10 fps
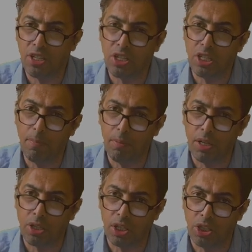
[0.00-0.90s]
similar
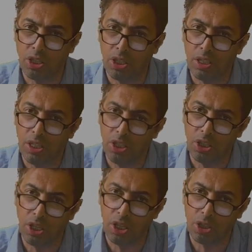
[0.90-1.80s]
such
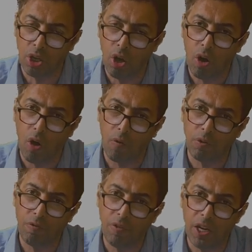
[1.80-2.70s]
injuries of the
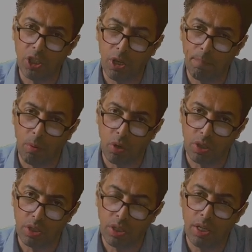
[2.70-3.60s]
various
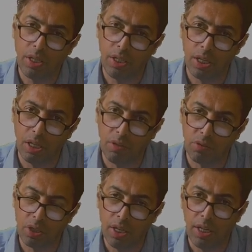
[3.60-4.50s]
important nerves
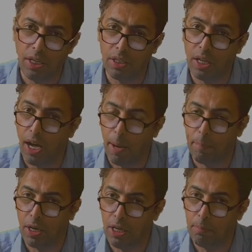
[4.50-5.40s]
in the upper
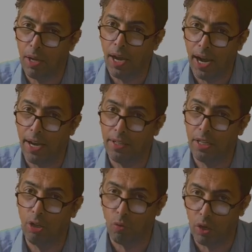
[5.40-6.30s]
limb and the
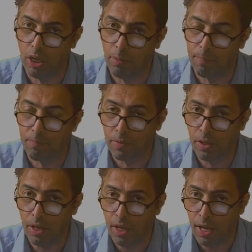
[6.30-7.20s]
lower limb.
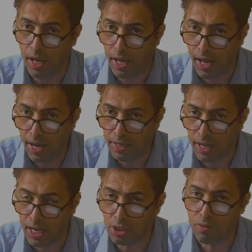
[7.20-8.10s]
And
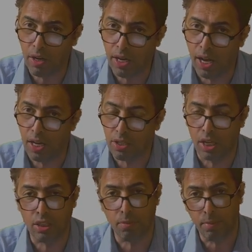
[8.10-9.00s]
as far as
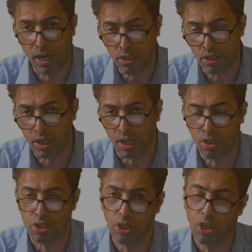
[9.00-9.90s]
other branches are
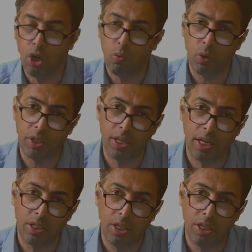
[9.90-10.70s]
concerned, we get